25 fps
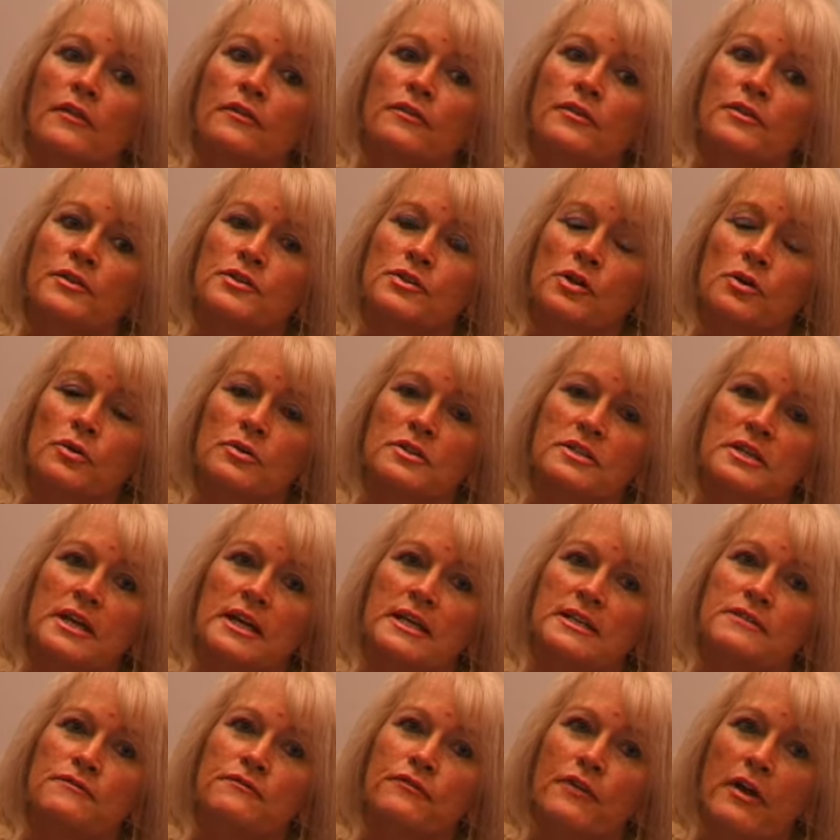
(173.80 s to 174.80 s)
The doctor,
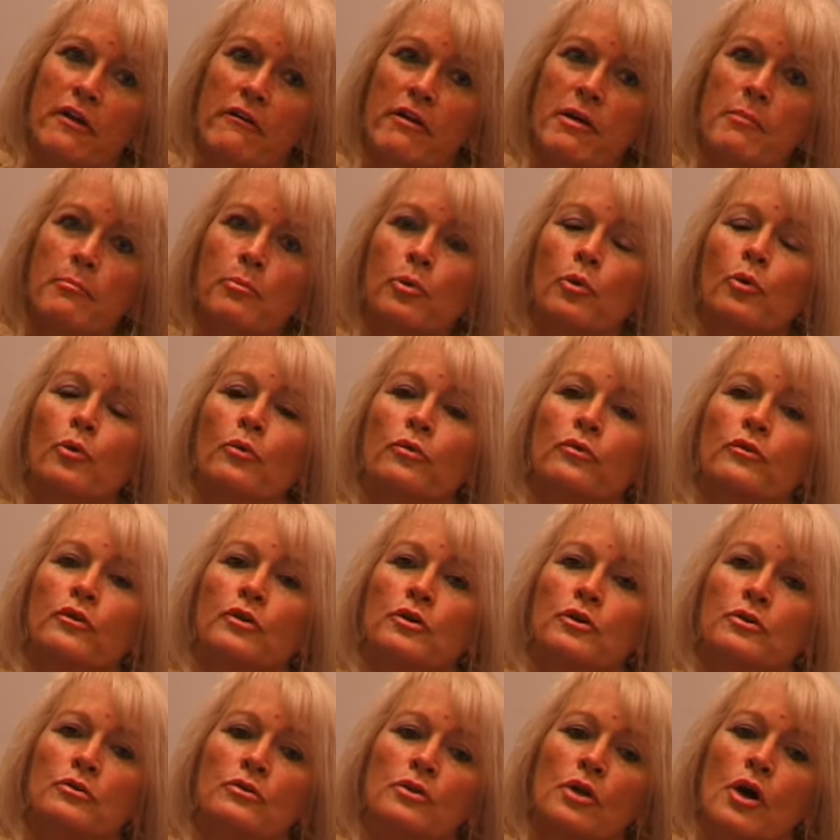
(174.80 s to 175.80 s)
it's very important
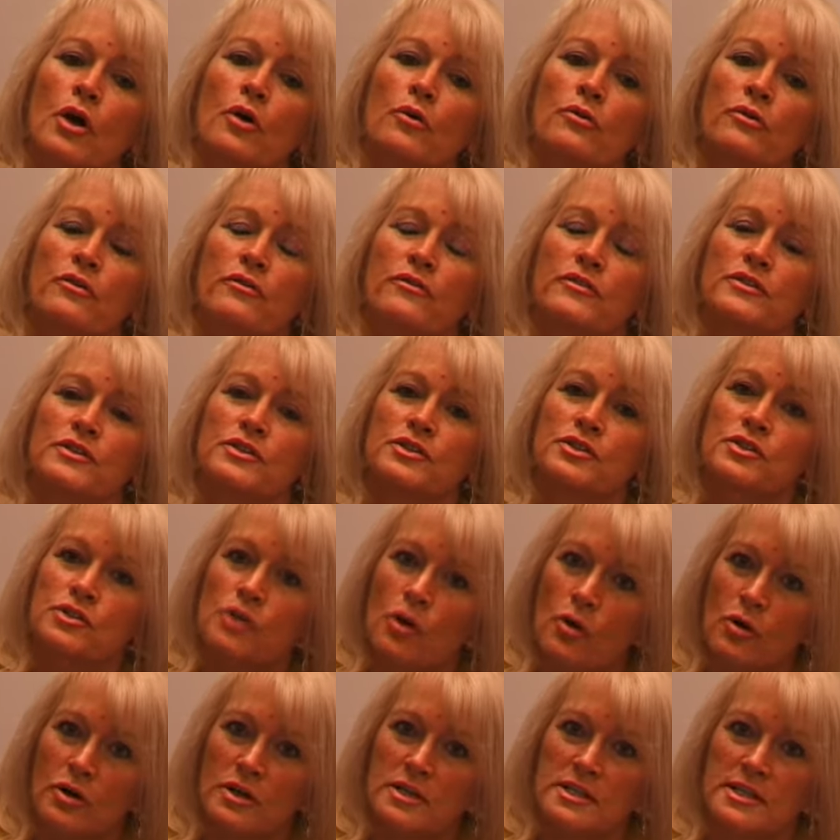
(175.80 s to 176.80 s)
that you know that the
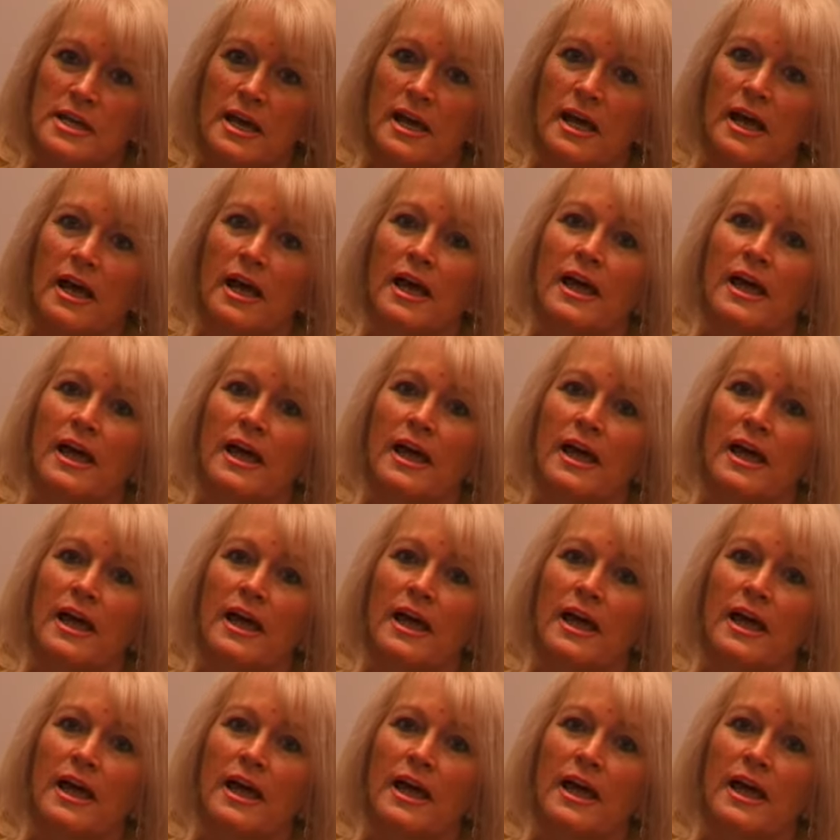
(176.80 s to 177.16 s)
doctor